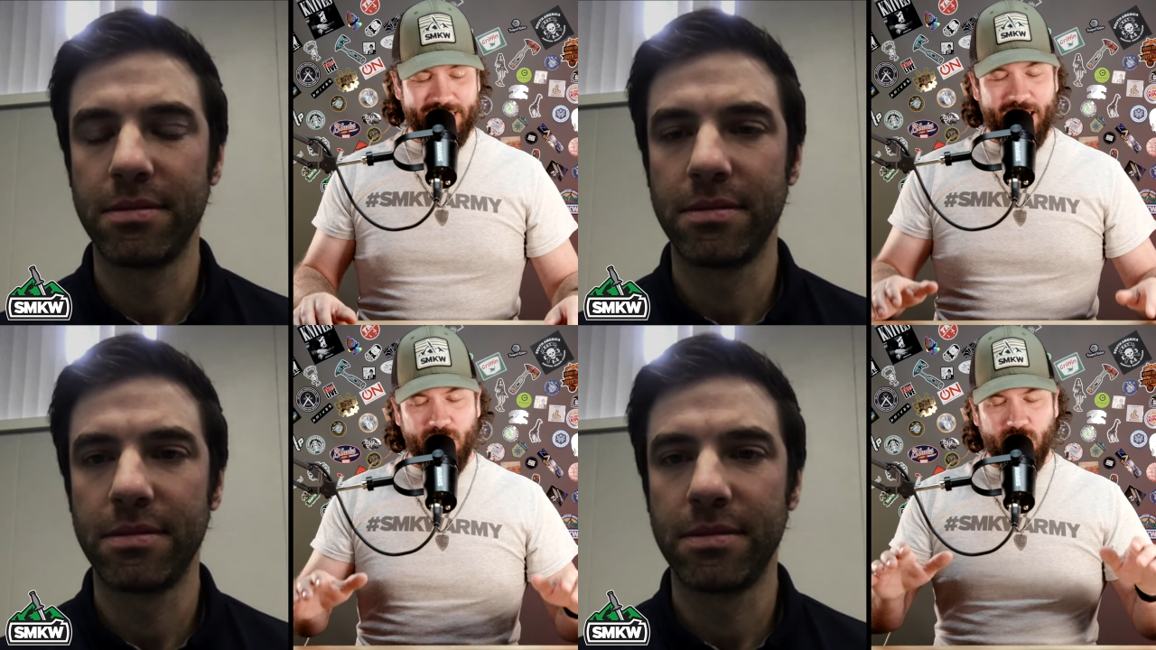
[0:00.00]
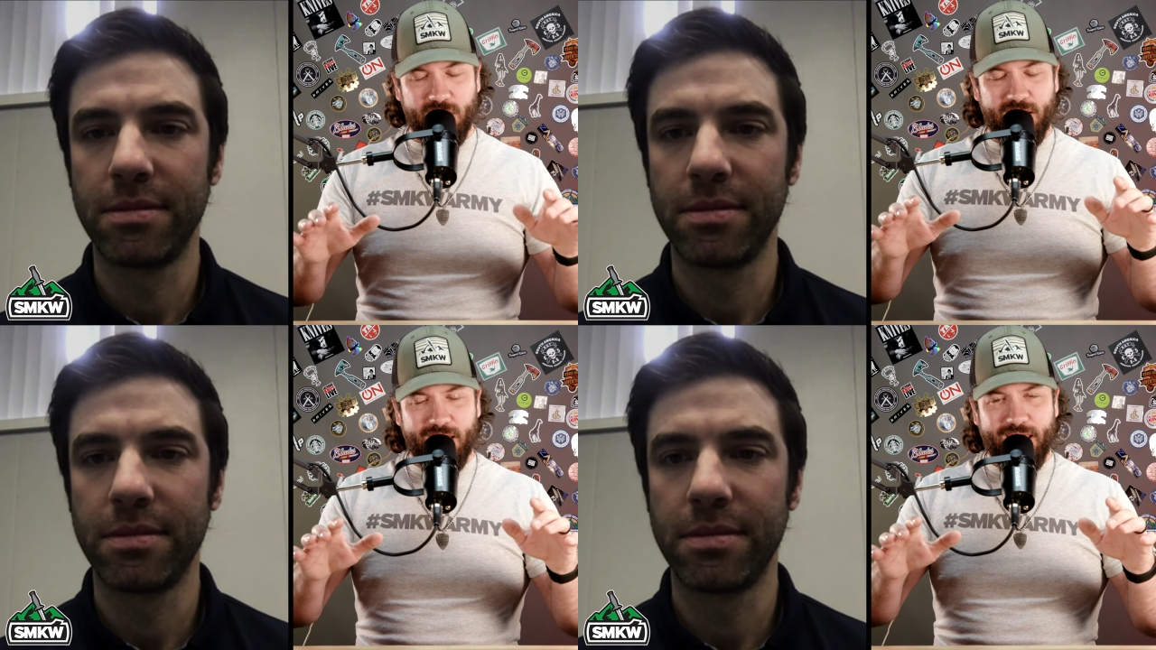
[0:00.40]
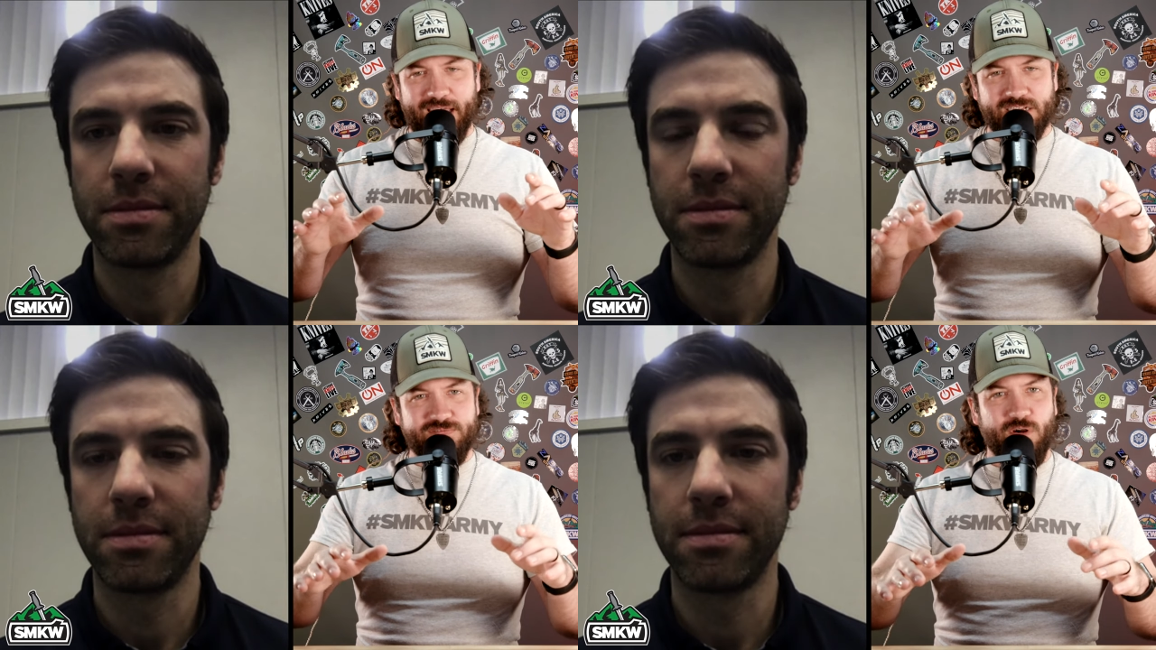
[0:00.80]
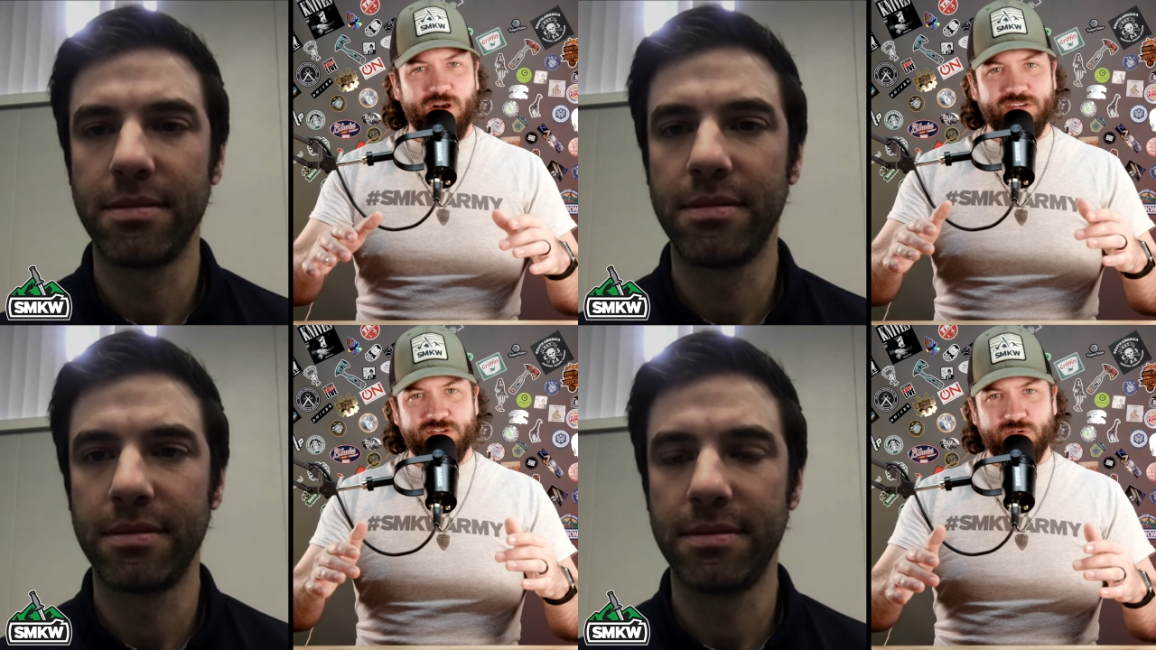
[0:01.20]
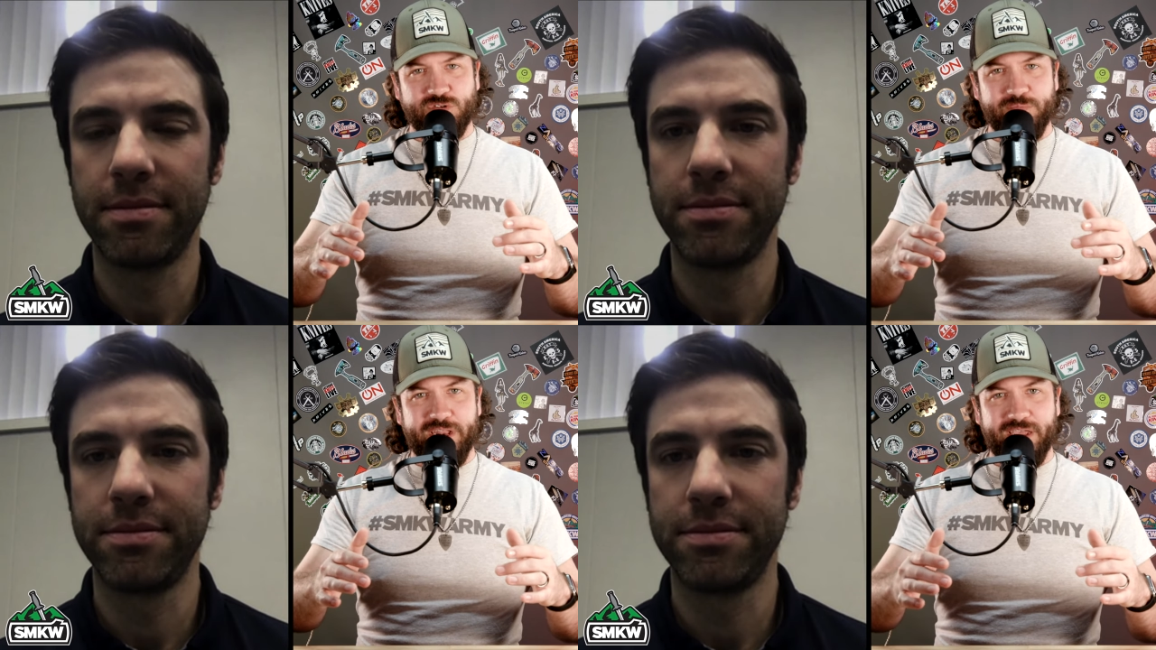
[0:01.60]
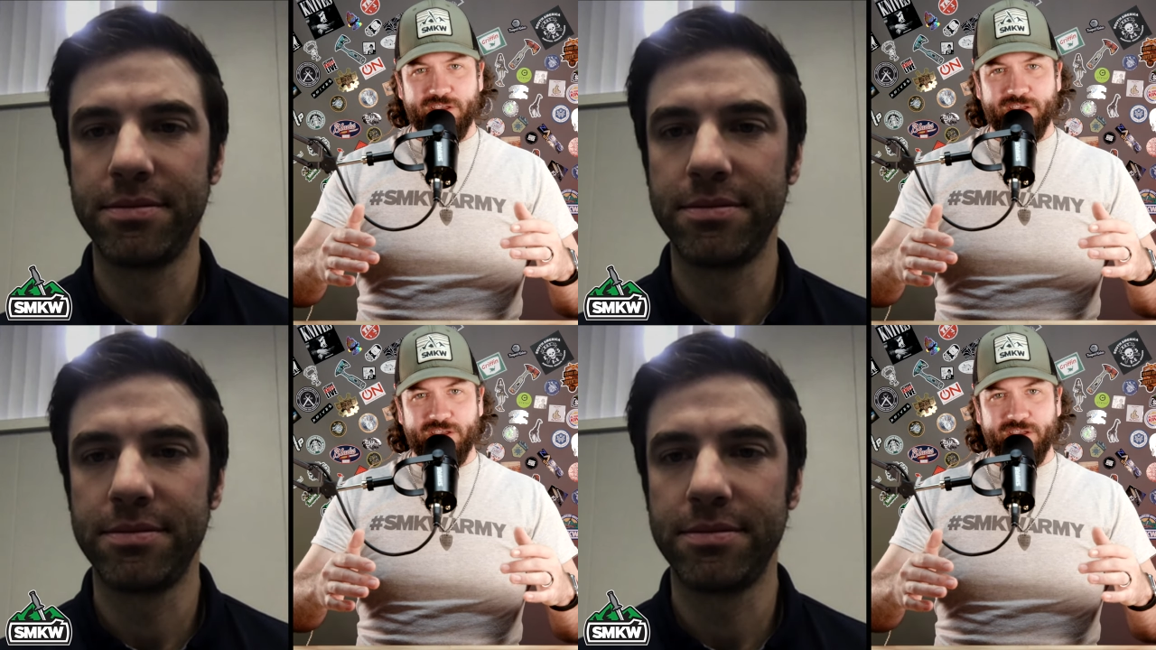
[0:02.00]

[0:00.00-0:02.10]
Speaker 1: Now as far as social media